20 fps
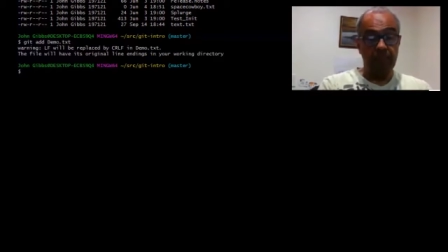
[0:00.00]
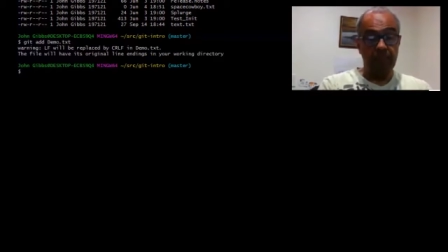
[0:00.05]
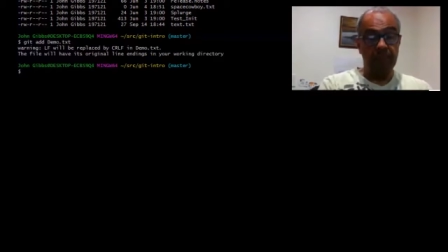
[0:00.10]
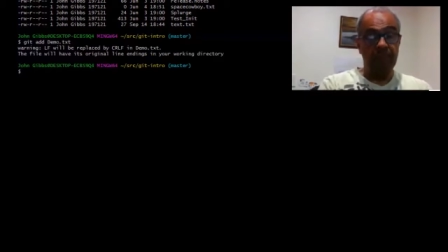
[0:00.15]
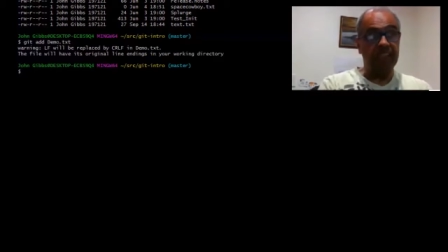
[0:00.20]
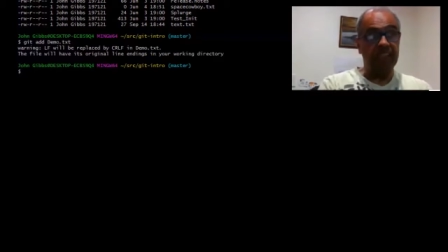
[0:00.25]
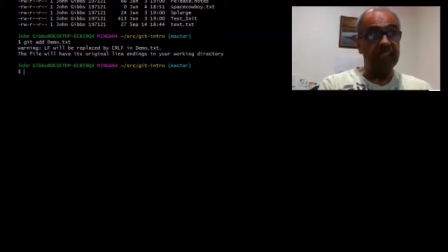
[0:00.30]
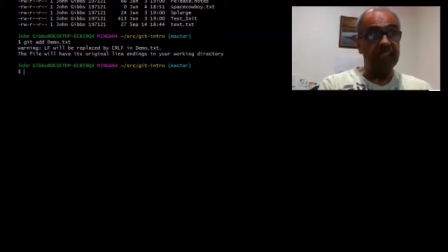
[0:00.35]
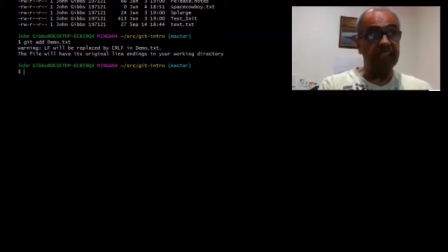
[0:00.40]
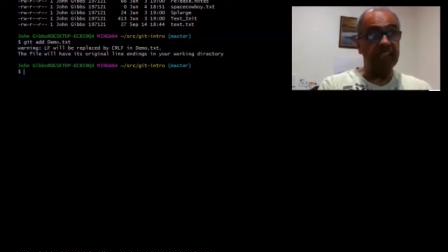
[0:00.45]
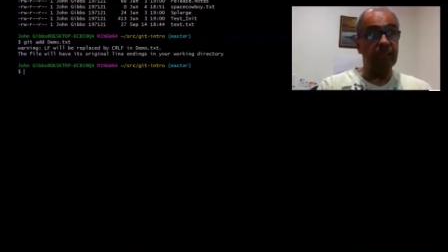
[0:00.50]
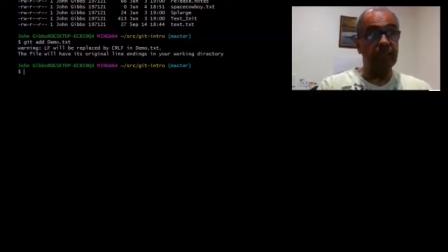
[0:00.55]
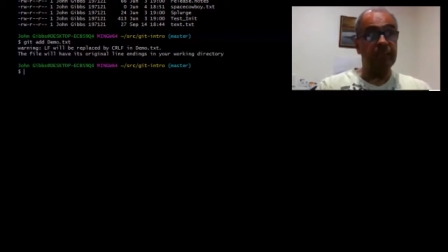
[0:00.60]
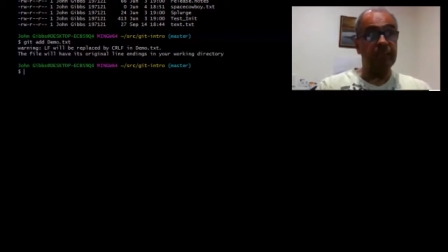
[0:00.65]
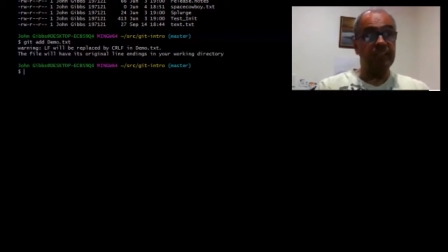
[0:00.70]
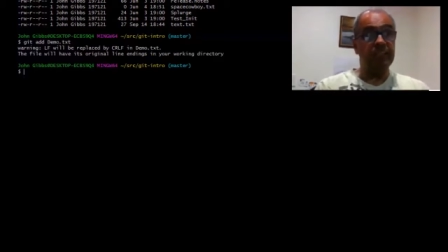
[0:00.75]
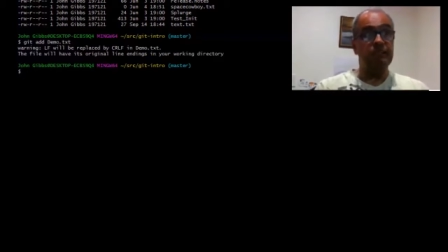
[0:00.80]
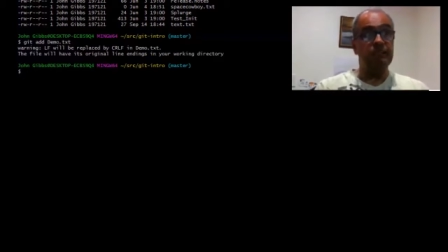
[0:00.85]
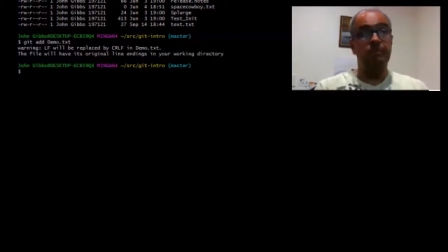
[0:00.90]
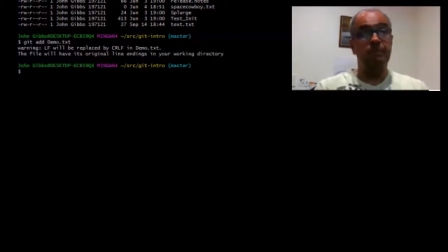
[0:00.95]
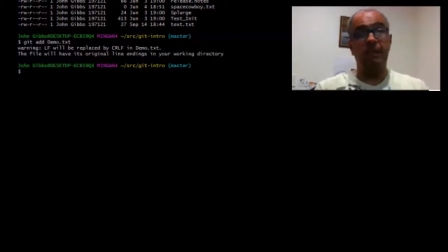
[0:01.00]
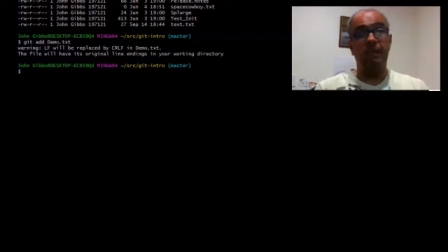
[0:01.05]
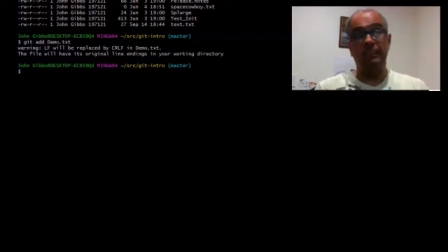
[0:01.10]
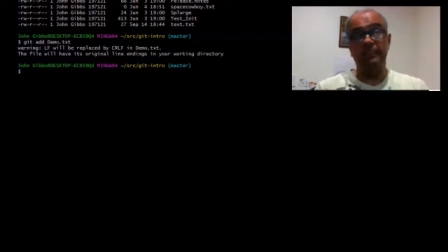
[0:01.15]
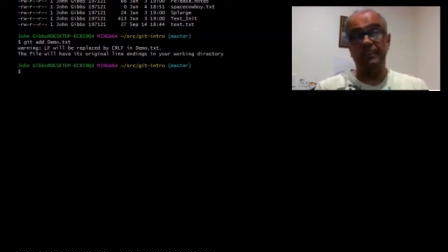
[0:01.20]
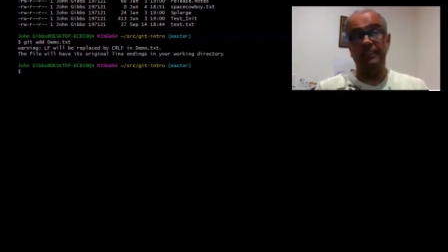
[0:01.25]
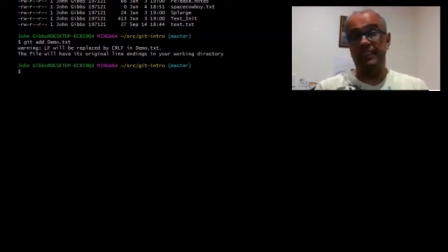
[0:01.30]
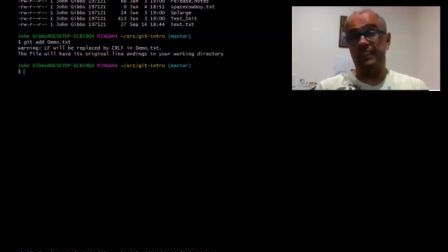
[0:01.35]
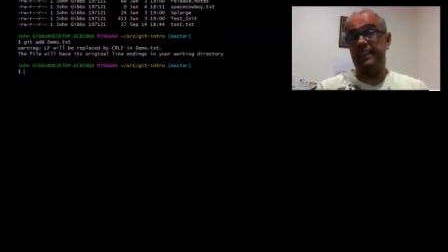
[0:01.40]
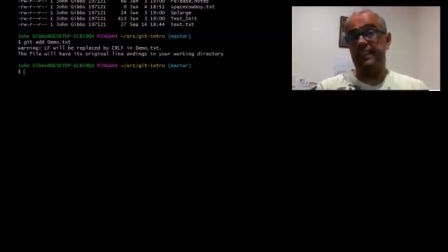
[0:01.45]
the git commit
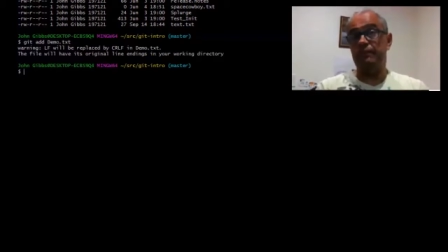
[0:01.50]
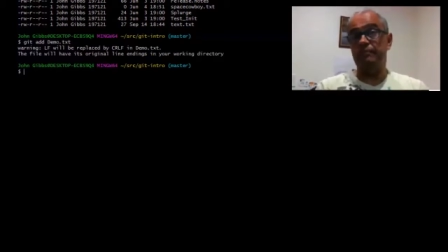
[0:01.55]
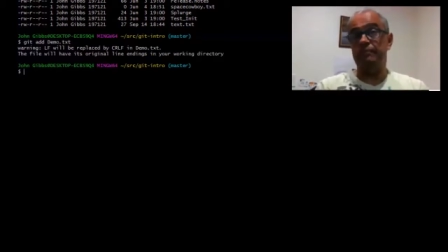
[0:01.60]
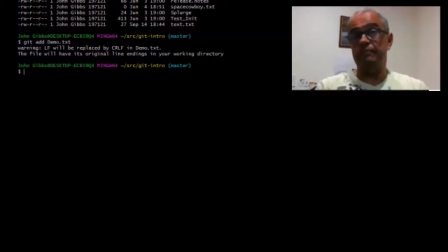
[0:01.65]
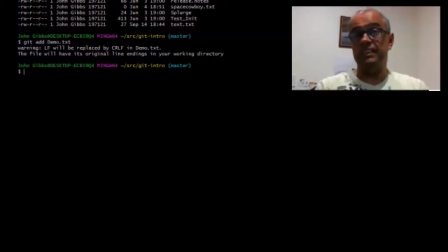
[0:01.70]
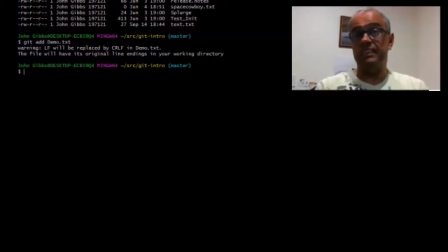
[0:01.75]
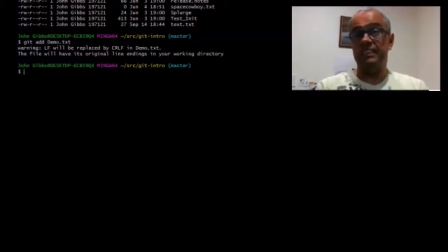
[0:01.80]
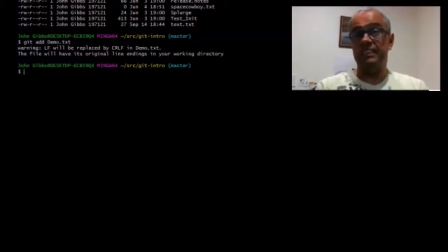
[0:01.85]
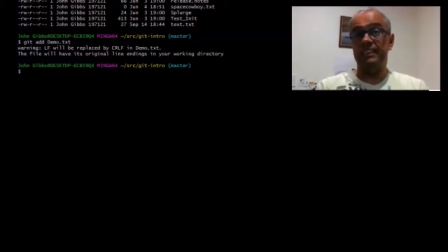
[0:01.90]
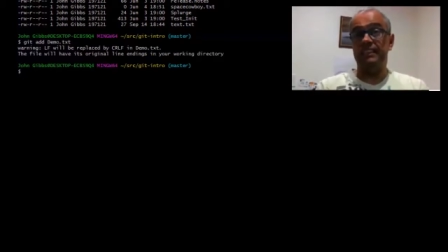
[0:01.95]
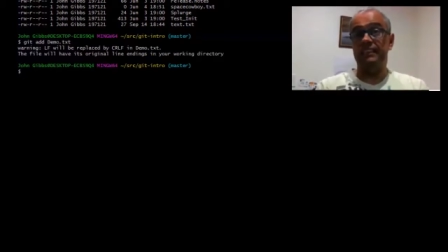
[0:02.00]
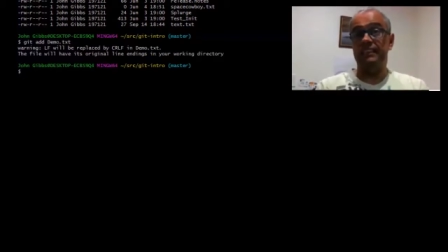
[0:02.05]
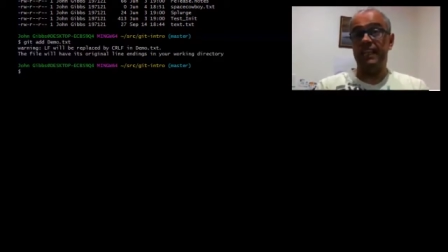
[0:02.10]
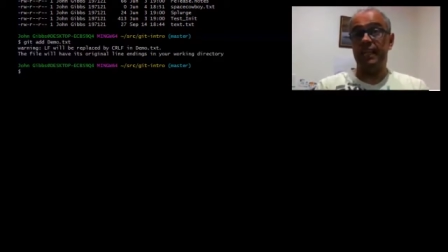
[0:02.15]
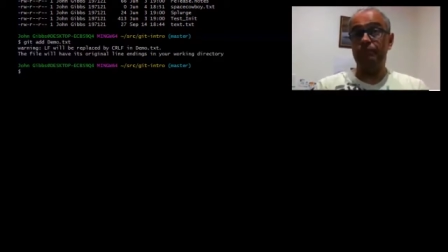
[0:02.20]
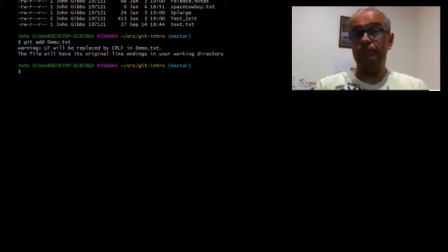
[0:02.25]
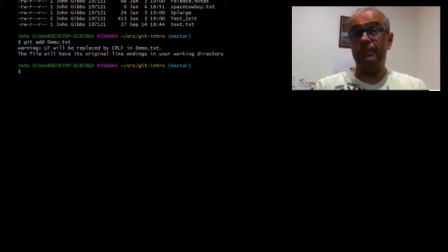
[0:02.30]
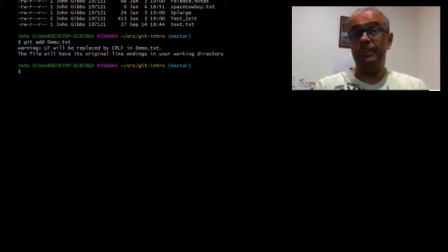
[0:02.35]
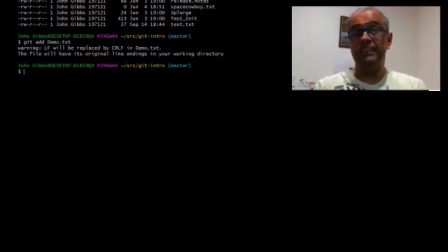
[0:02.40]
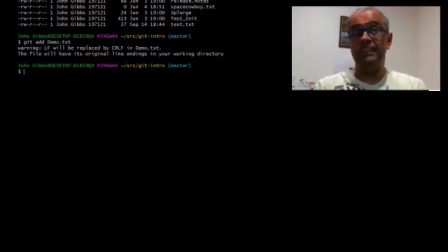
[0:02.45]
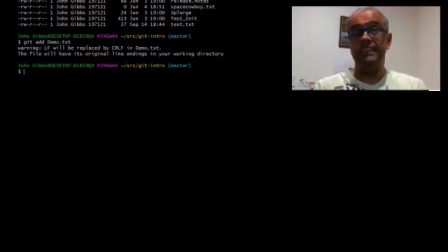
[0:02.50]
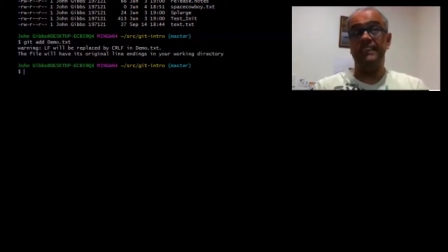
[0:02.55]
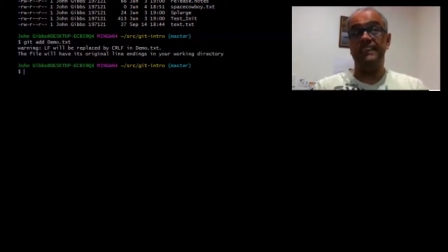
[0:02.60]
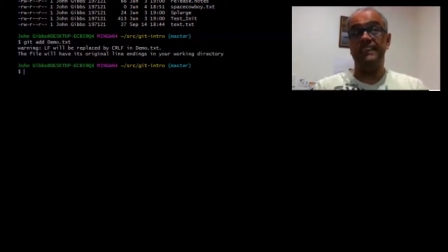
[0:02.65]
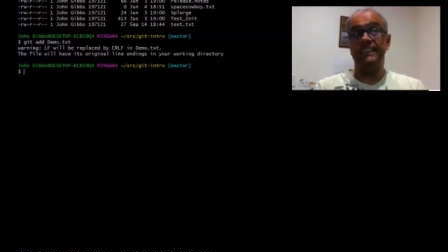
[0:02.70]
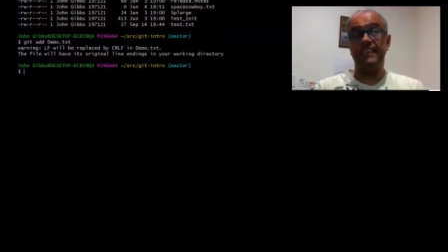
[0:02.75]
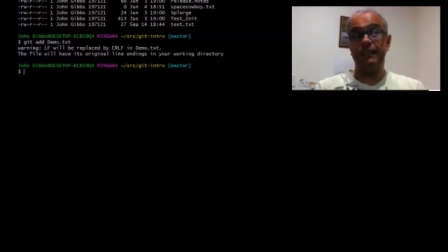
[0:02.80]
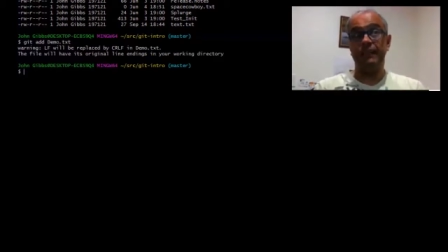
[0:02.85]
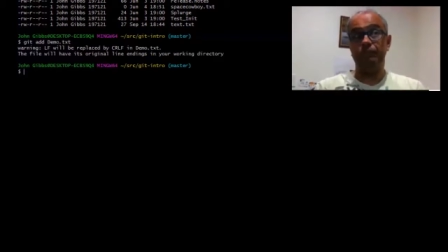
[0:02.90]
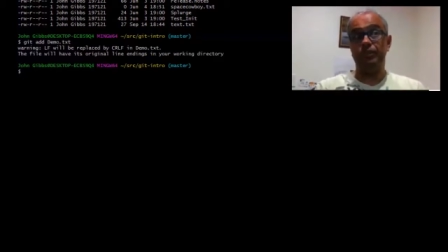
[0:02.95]
command captures a
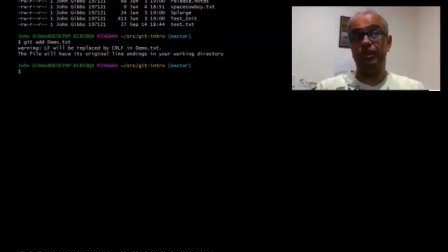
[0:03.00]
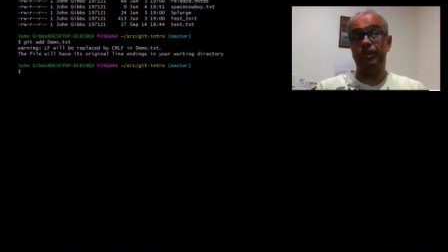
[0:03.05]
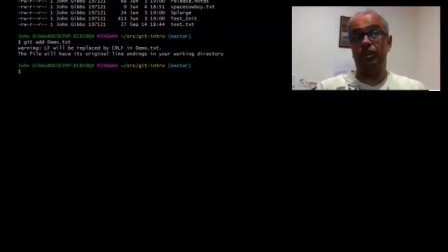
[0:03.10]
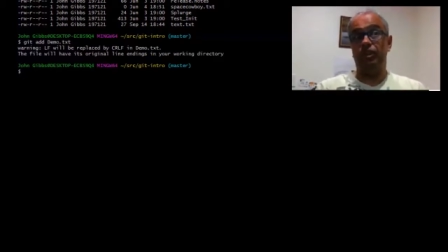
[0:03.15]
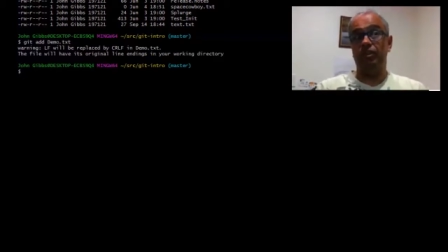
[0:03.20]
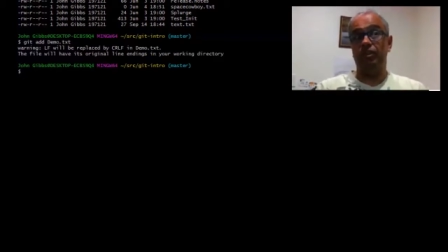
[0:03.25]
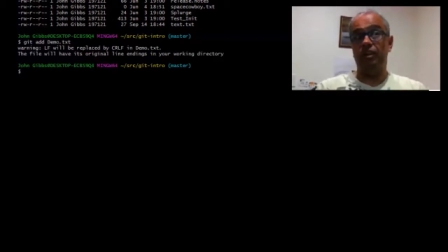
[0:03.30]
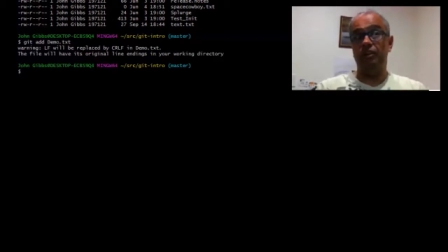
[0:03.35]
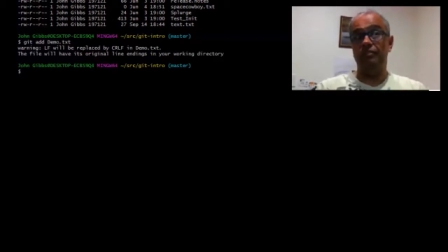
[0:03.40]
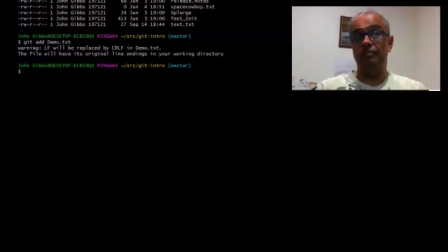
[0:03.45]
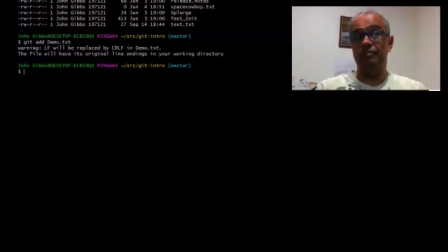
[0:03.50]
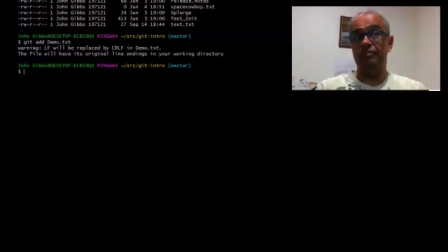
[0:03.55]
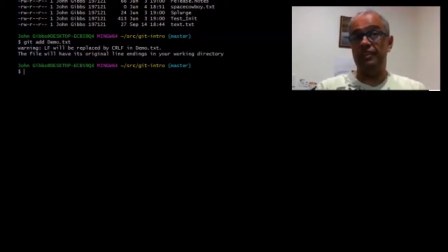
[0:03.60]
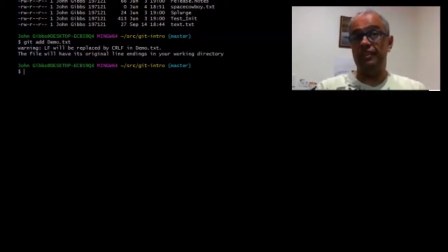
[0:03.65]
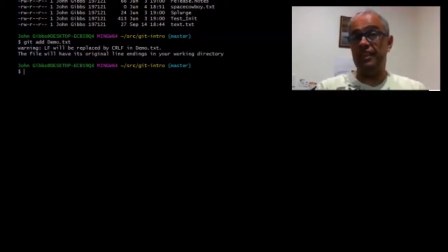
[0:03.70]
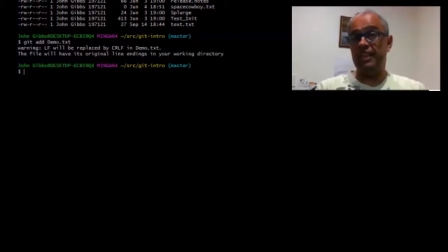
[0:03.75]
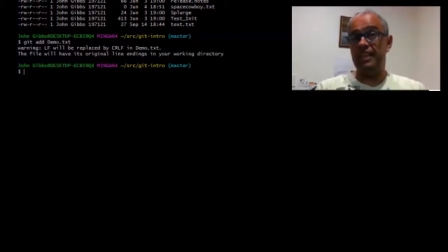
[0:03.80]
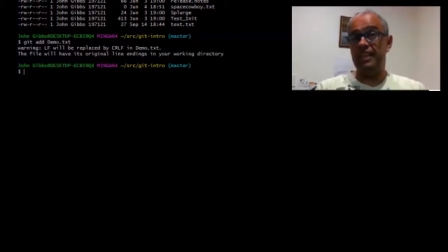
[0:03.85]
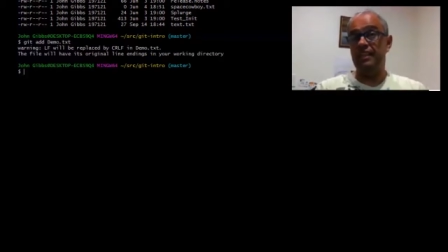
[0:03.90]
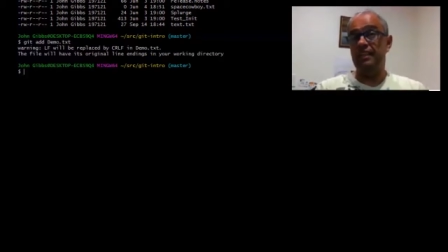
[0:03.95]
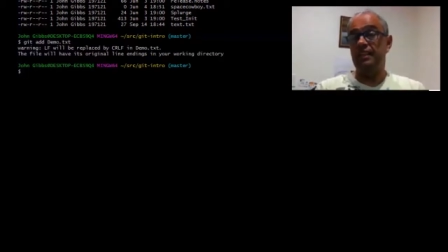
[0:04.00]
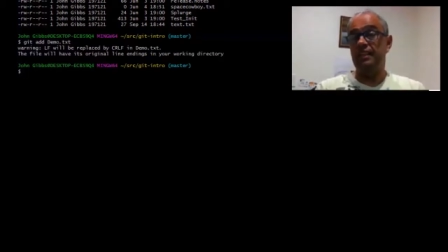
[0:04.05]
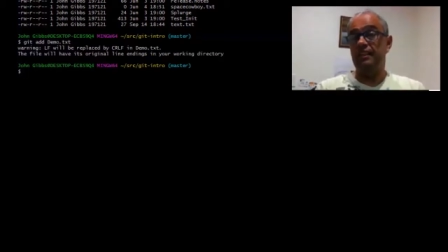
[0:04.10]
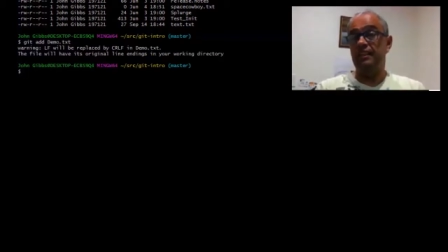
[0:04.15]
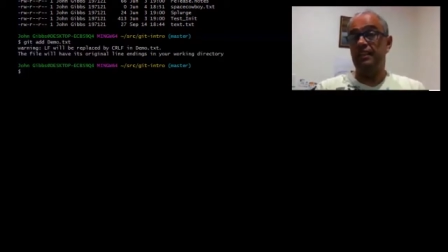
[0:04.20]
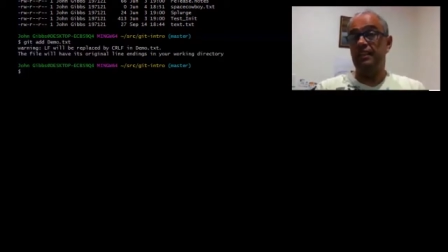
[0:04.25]
snapshot of the